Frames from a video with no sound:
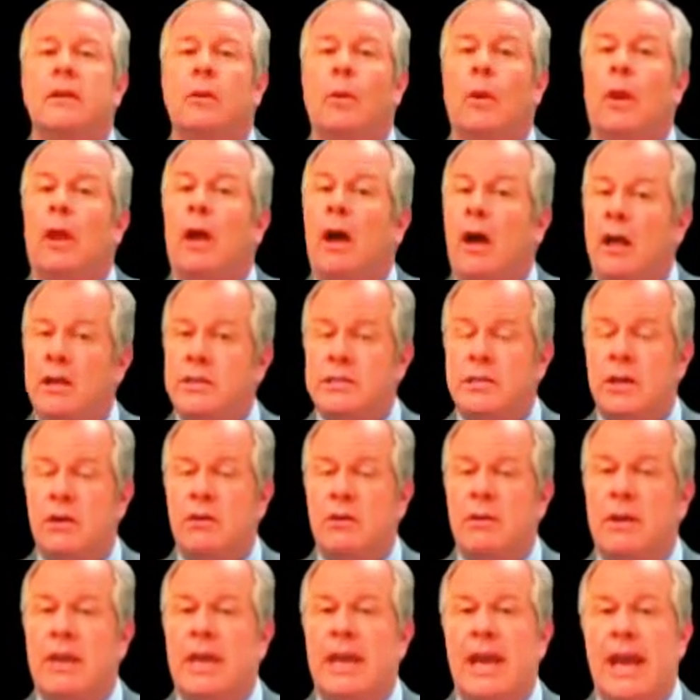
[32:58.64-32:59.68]
You will
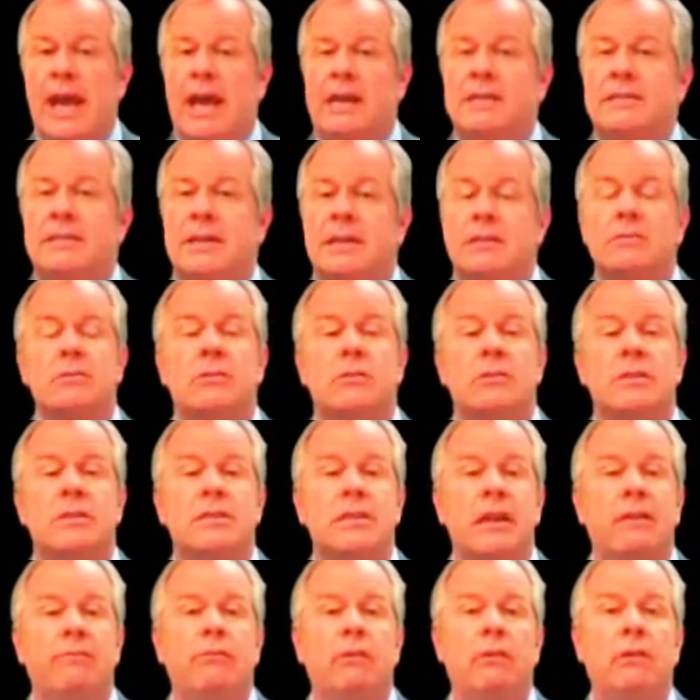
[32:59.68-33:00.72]
also get access to
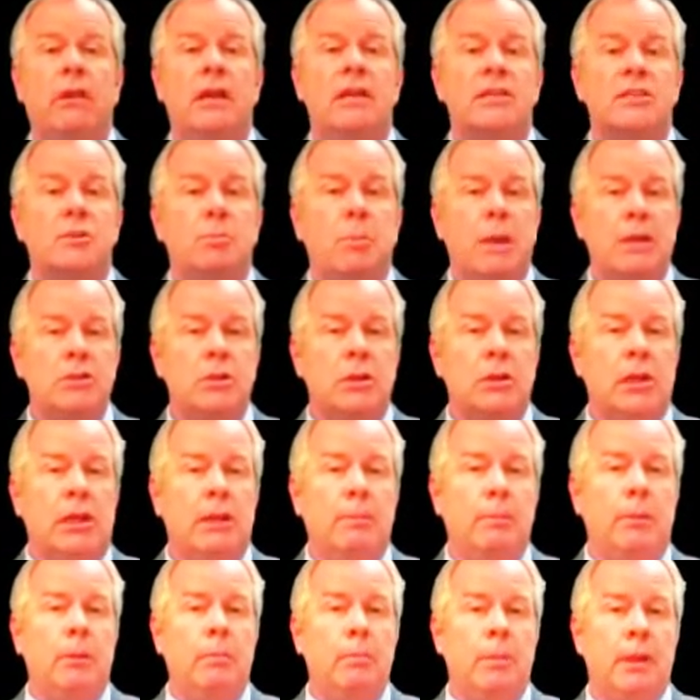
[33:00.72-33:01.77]
several
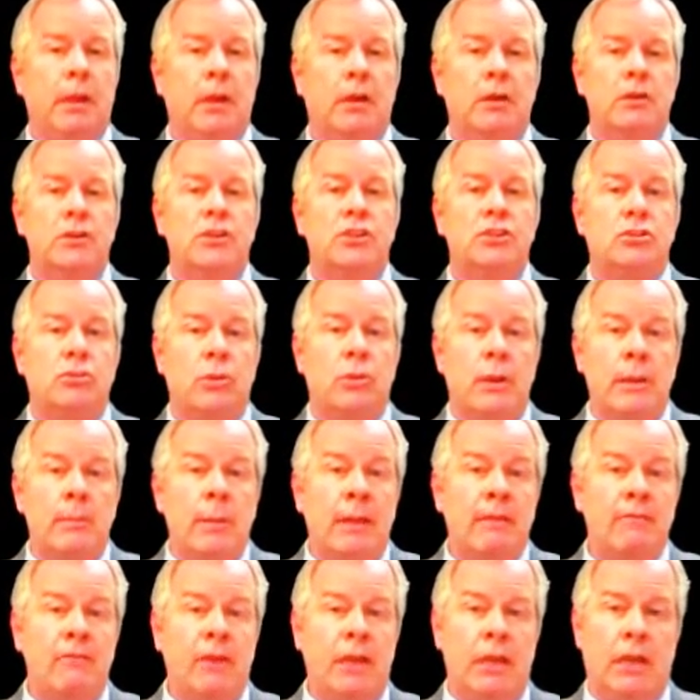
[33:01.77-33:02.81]
especially prepared
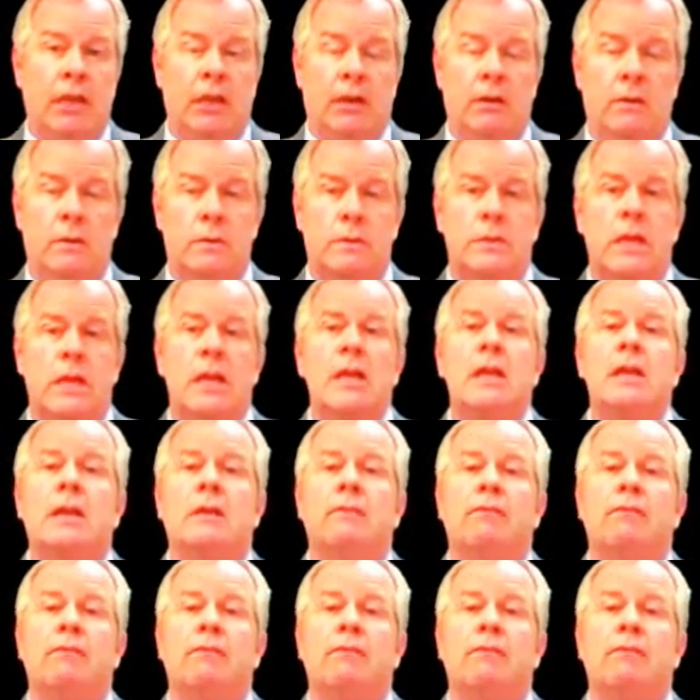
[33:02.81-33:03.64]
streaming videos